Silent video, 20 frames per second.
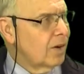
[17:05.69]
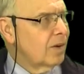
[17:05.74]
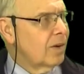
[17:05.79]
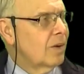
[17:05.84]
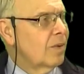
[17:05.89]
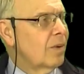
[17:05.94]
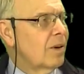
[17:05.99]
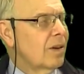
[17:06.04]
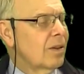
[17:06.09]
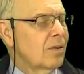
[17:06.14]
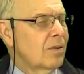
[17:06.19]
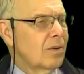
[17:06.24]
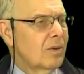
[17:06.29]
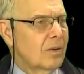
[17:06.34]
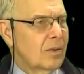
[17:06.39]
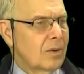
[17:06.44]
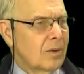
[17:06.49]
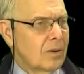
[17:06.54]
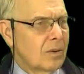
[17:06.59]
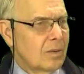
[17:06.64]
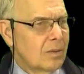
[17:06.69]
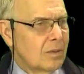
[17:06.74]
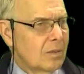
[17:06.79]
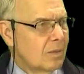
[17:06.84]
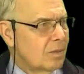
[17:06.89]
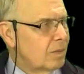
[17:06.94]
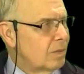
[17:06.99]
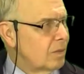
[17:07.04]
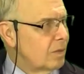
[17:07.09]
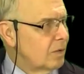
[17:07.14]
you went through
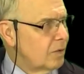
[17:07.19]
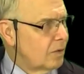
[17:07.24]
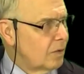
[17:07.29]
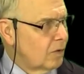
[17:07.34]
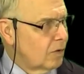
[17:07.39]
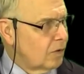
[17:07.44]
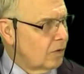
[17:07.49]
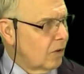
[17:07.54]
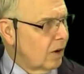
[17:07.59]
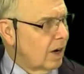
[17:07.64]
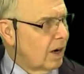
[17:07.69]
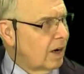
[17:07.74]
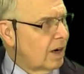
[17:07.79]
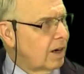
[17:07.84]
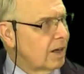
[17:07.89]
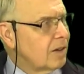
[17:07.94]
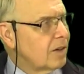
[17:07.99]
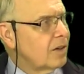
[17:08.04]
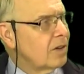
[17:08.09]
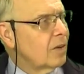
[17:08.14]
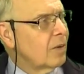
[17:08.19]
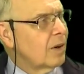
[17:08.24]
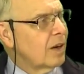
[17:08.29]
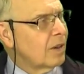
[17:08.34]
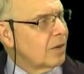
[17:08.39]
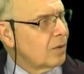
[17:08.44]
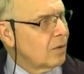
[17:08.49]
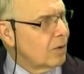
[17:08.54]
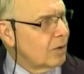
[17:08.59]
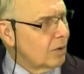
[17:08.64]
drugs, you
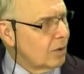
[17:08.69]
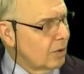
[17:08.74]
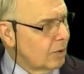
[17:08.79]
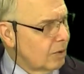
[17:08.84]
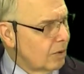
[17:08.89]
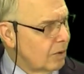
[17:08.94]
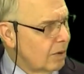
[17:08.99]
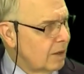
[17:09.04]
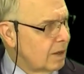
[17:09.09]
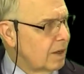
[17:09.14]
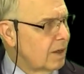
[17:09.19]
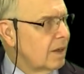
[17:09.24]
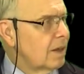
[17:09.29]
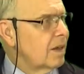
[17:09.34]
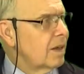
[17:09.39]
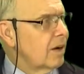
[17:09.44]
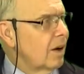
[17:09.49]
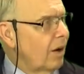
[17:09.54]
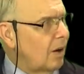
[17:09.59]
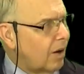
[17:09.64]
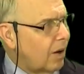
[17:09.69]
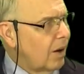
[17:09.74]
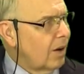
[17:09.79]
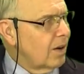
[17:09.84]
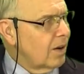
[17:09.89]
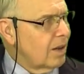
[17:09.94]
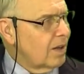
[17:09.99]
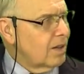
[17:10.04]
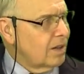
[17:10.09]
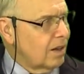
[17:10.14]
went through all
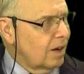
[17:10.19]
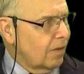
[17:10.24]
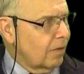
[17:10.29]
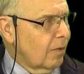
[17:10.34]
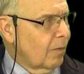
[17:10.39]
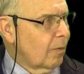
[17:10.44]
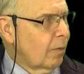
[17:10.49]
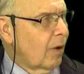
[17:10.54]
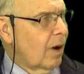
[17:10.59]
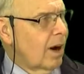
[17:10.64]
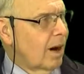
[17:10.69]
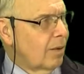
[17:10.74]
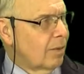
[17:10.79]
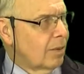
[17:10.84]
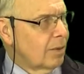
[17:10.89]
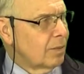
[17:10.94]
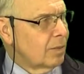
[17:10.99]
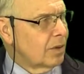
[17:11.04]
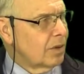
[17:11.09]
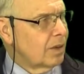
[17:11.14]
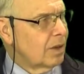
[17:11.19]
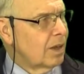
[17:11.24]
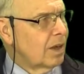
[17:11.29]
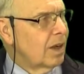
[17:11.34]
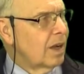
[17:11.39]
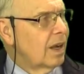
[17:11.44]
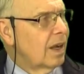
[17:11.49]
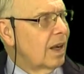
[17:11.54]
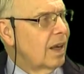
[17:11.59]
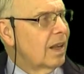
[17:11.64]
these different problems,
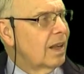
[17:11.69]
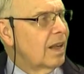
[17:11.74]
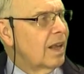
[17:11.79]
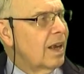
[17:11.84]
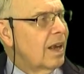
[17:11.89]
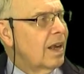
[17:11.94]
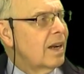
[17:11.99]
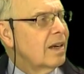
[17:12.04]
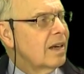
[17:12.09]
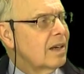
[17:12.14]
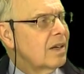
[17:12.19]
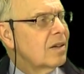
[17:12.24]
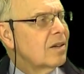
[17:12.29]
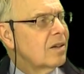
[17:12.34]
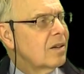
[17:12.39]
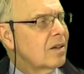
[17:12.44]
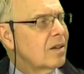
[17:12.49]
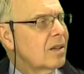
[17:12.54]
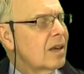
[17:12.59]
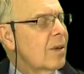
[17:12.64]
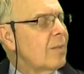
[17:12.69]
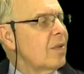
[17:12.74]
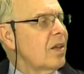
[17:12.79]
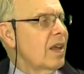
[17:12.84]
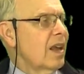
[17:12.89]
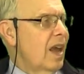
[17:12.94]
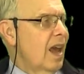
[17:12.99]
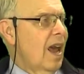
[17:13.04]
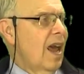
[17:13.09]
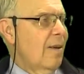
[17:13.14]
and then
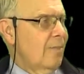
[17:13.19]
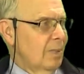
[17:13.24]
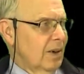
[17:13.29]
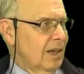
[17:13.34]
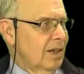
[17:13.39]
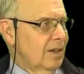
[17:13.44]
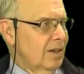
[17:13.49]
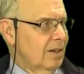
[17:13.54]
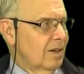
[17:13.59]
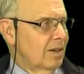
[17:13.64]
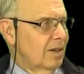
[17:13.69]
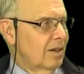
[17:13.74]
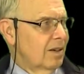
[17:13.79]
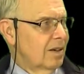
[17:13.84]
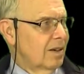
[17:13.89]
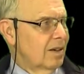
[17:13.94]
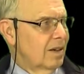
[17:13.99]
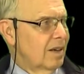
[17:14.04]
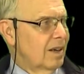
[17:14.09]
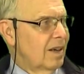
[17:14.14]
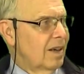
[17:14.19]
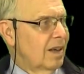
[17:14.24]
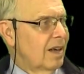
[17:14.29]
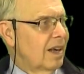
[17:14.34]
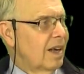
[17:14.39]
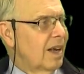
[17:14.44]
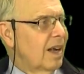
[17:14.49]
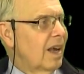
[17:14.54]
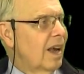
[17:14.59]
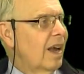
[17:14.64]
something happened,
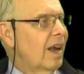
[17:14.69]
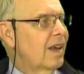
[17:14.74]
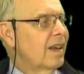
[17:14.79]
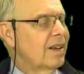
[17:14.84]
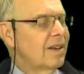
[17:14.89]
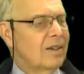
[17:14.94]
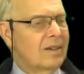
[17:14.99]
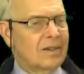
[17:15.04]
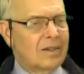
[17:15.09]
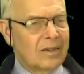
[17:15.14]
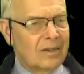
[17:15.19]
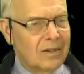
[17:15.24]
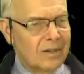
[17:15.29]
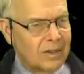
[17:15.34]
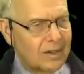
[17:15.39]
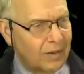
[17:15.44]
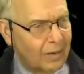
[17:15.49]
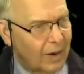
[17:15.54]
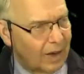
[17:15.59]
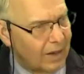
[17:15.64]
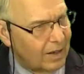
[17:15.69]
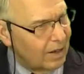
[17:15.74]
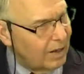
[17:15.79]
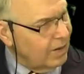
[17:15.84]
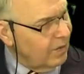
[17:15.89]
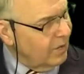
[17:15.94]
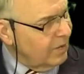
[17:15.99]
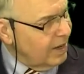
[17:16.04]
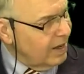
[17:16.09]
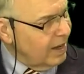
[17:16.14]
and you went to
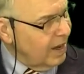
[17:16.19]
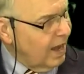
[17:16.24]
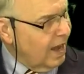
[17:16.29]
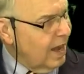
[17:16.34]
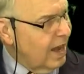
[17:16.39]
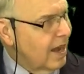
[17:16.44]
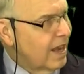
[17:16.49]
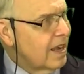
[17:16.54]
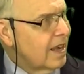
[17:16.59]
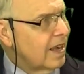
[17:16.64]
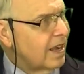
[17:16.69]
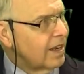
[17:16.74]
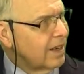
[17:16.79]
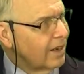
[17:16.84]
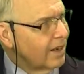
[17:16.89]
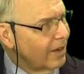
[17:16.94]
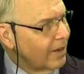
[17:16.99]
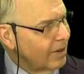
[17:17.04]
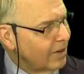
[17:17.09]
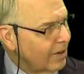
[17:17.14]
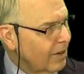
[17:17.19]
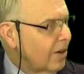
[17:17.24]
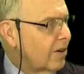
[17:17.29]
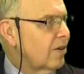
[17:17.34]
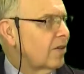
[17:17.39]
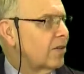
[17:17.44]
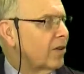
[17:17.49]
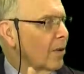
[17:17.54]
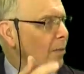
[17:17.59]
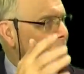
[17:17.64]
the VA, and you
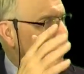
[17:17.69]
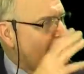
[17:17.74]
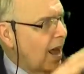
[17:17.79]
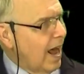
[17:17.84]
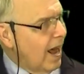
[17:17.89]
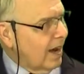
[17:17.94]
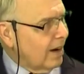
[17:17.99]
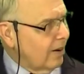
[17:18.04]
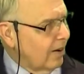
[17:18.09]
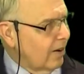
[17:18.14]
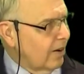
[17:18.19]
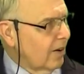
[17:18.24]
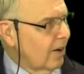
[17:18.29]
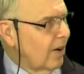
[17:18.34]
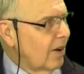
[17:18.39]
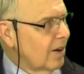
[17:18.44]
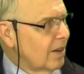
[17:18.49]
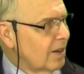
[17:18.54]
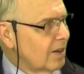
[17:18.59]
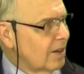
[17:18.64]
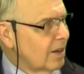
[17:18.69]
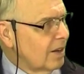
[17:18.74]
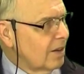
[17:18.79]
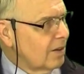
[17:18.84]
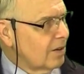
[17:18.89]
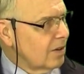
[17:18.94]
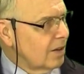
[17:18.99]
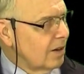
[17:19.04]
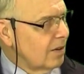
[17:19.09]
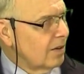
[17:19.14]
turned your back on all this
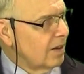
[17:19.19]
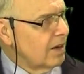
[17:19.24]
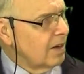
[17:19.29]
other stuff.